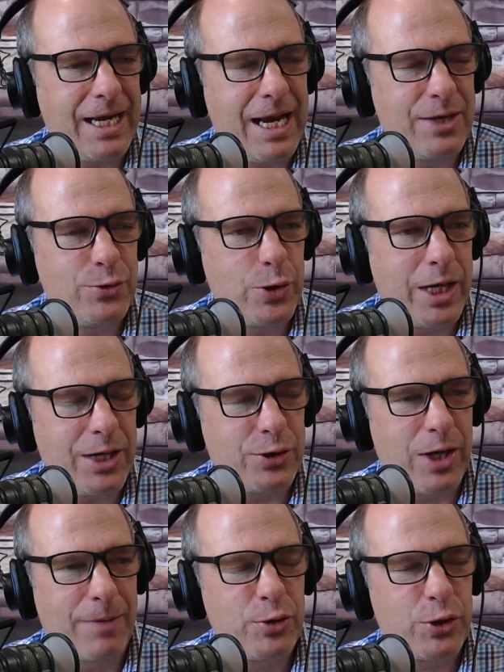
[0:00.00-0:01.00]

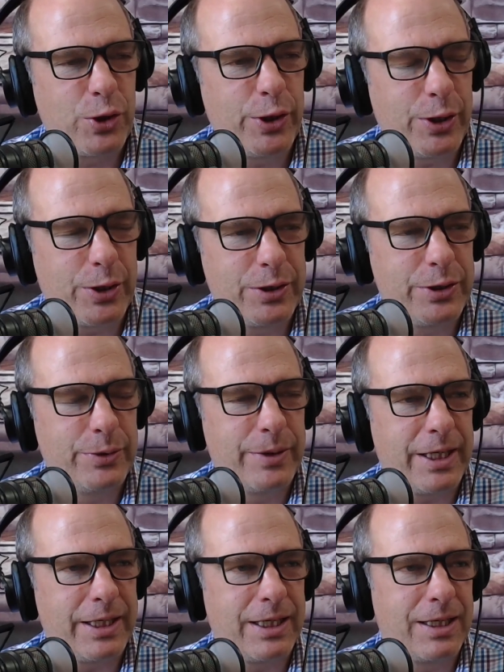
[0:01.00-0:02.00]
education, I'm sure you could do
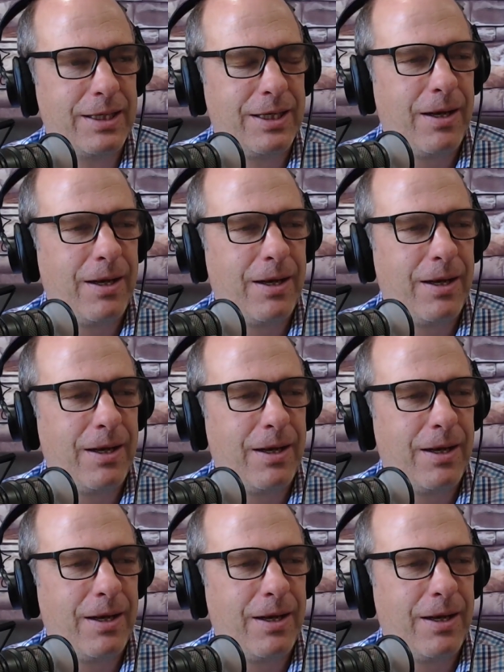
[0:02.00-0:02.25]
a